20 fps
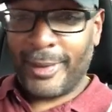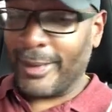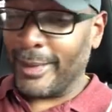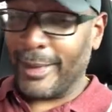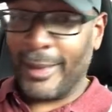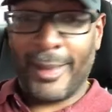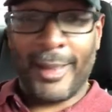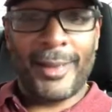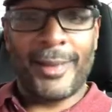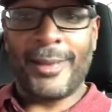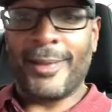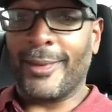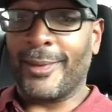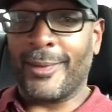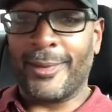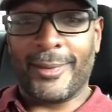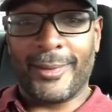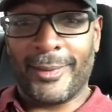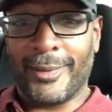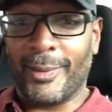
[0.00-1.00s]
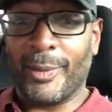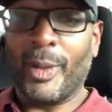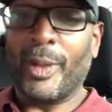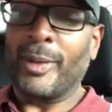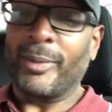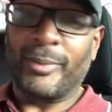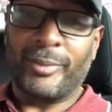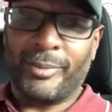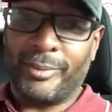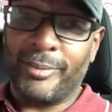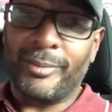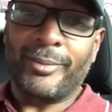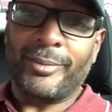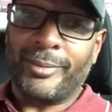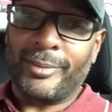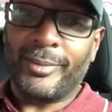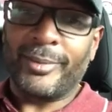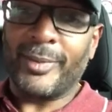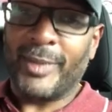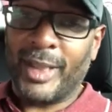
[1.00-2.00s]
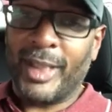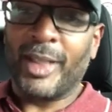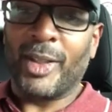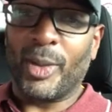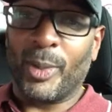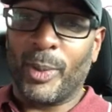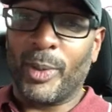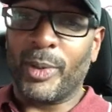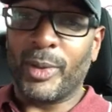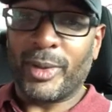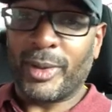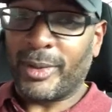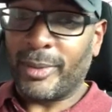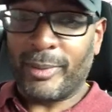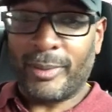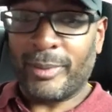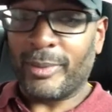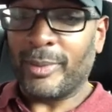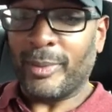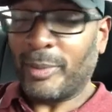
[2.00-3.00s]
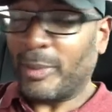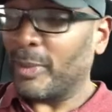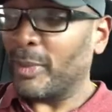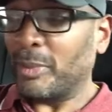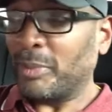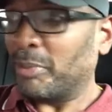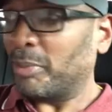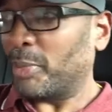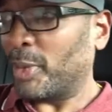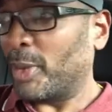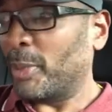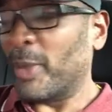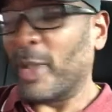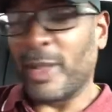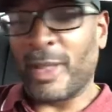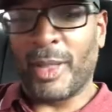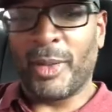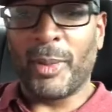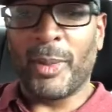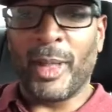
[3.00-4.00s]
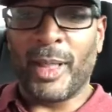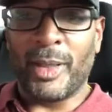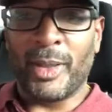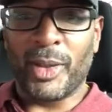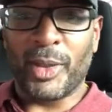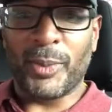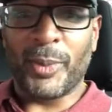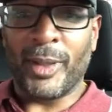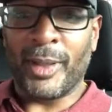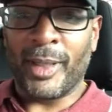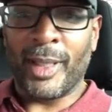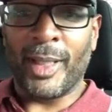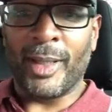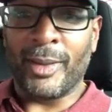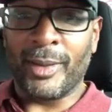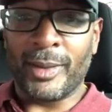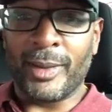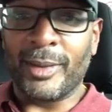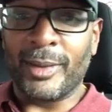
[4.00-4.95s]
It's, well, the EcoBoost, pretty much everybody knows by now.